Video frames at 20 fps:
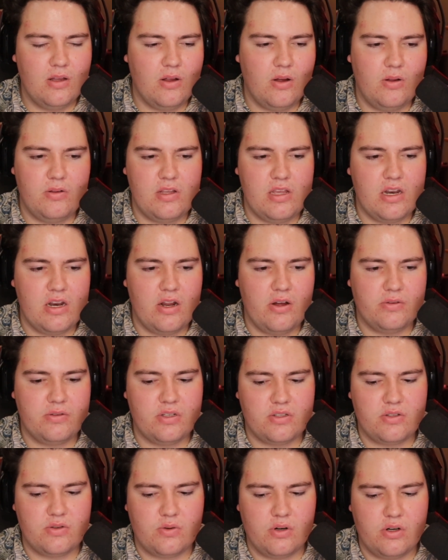you know,
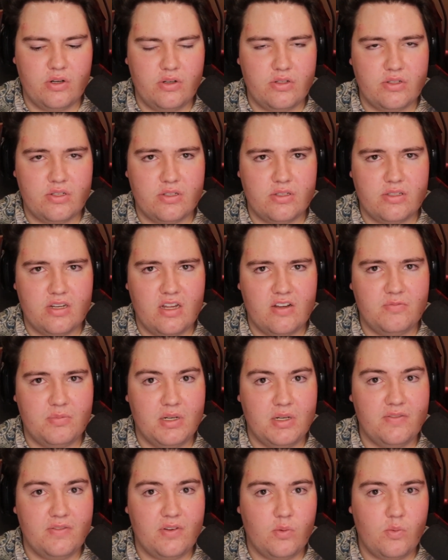tutorials and stuff,
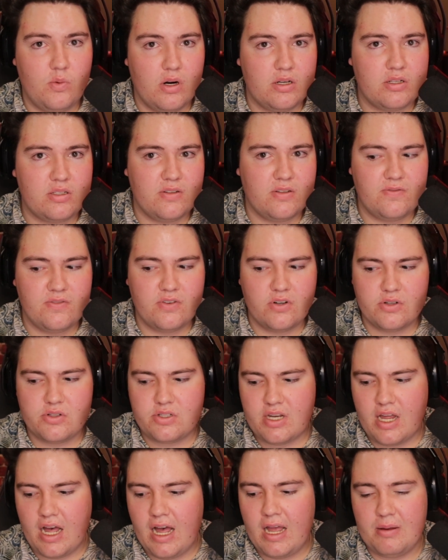but if it works the first
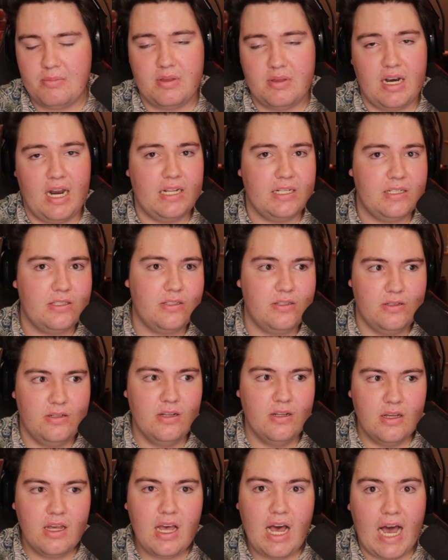time, then
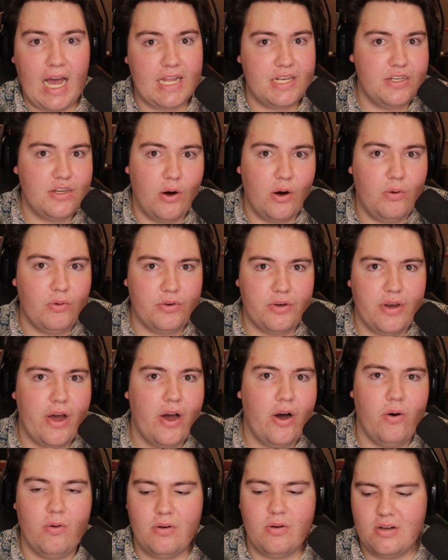I don't
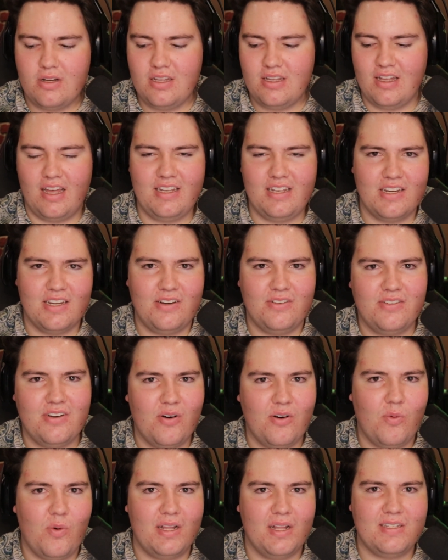know. I don't
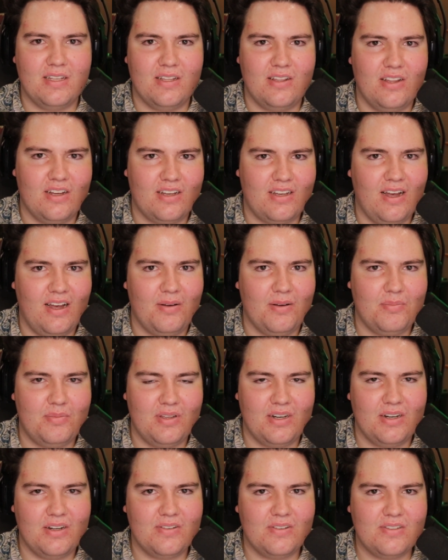know what to look up, you
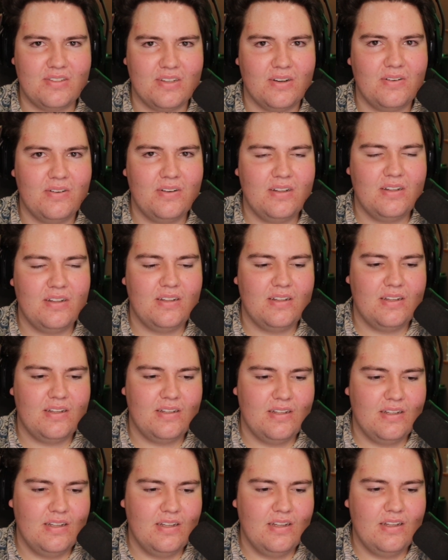know, so
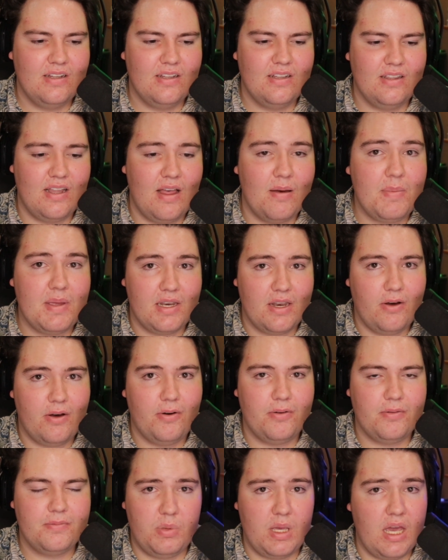let me
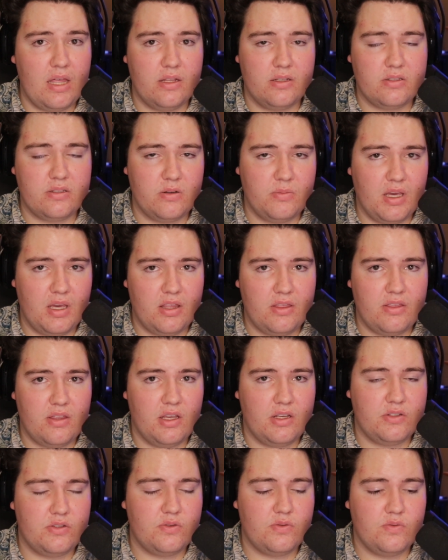know. Yeah, that's going to be it.
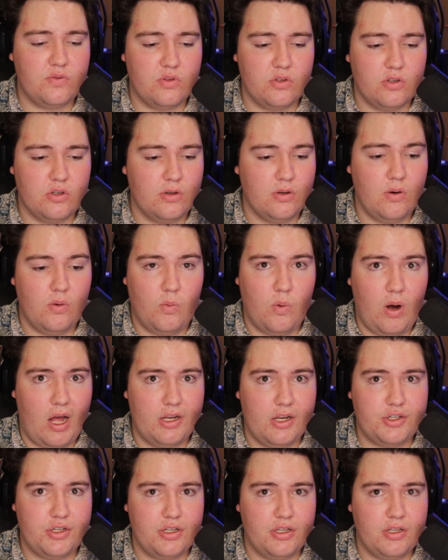Thanks for
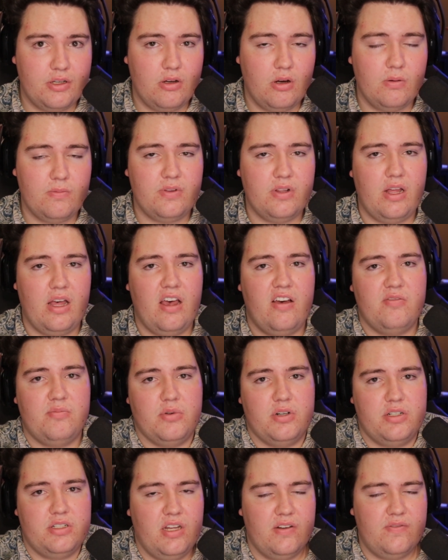watching. Hopefully I'll have
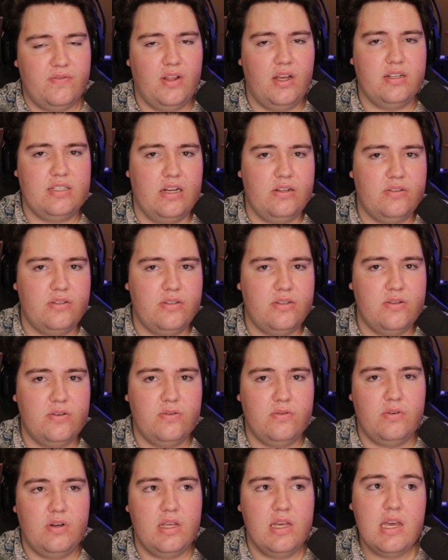more devlogs out
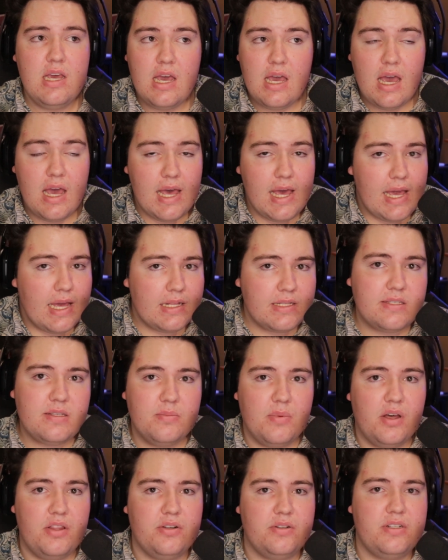soon and
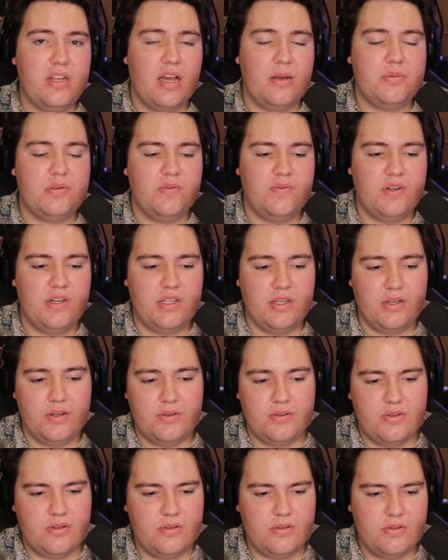some other types of
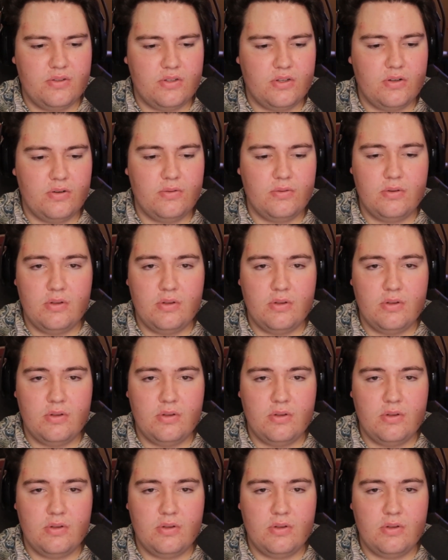videos. So,